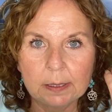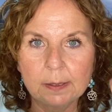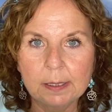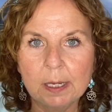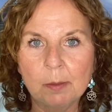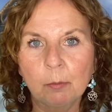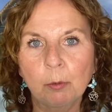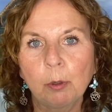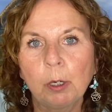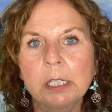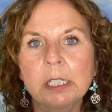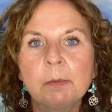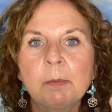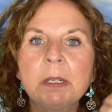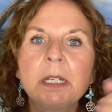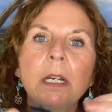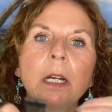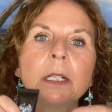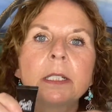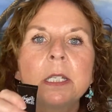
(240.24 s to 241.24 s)
separates
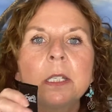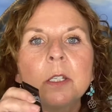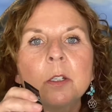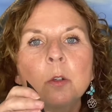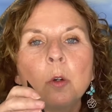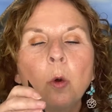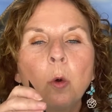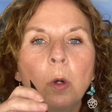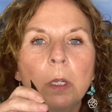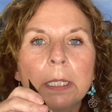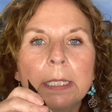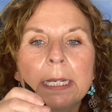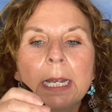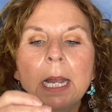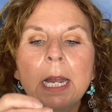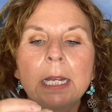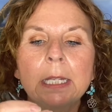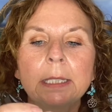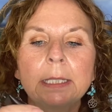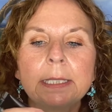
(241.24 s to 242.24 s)
because of their oily
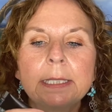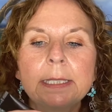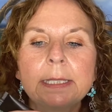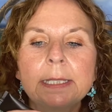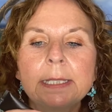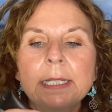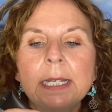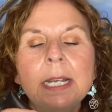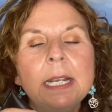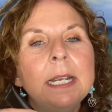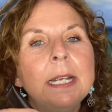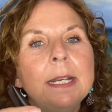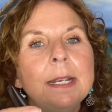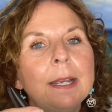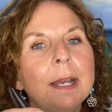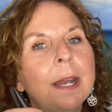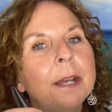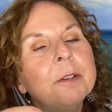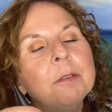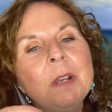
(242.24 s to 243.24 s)
eyelids.
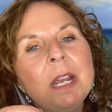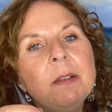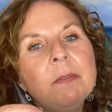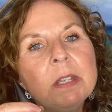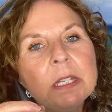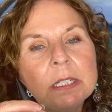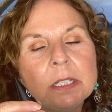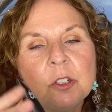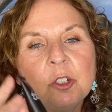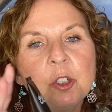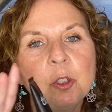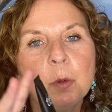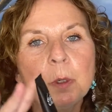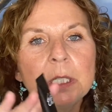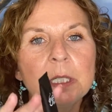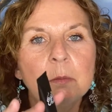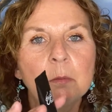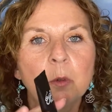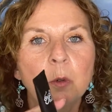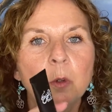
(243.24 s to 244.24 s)
I don't have that issue
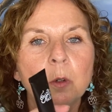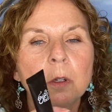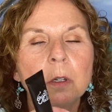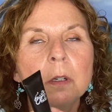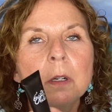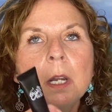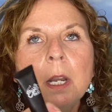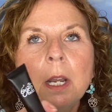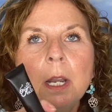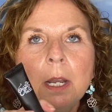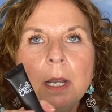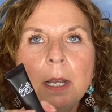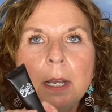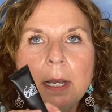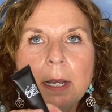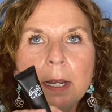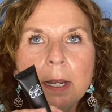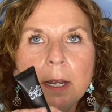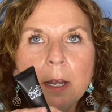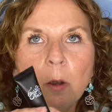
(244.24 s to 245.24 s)
anymore.
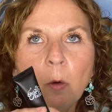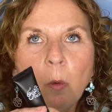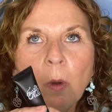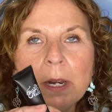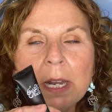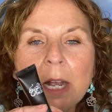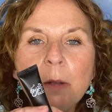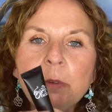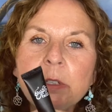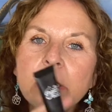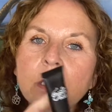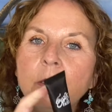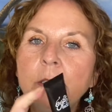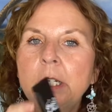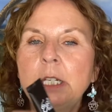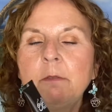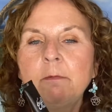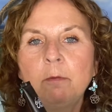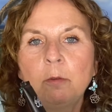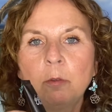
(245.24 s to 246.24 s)
What I was
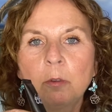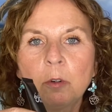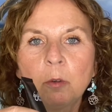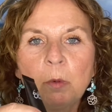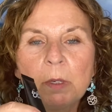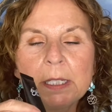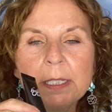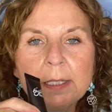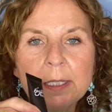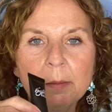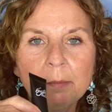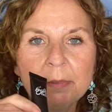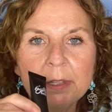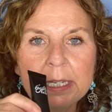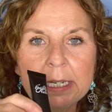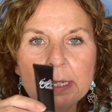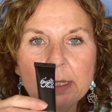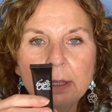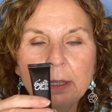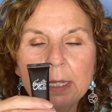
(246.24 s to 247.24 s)
looking for was
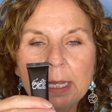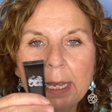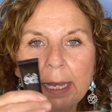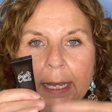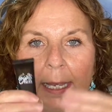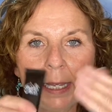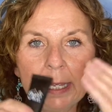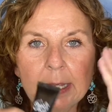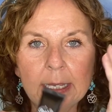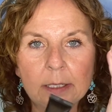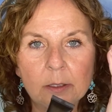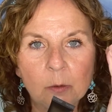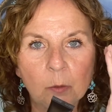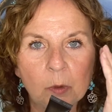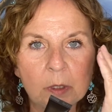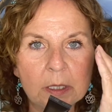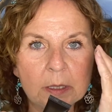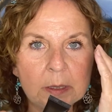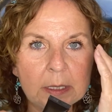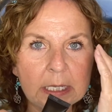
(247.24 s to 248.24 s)
something that
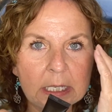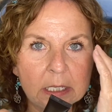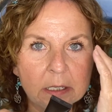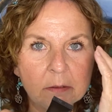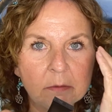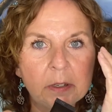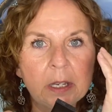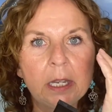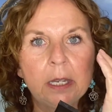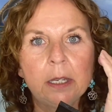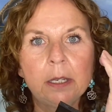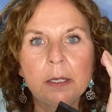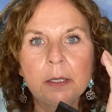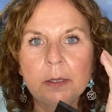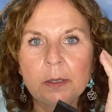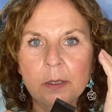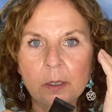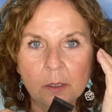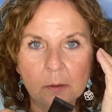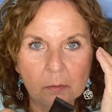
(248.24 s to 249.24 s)
would give
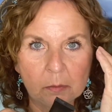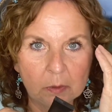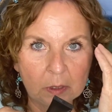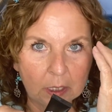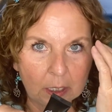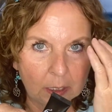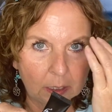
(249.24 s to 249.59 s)
some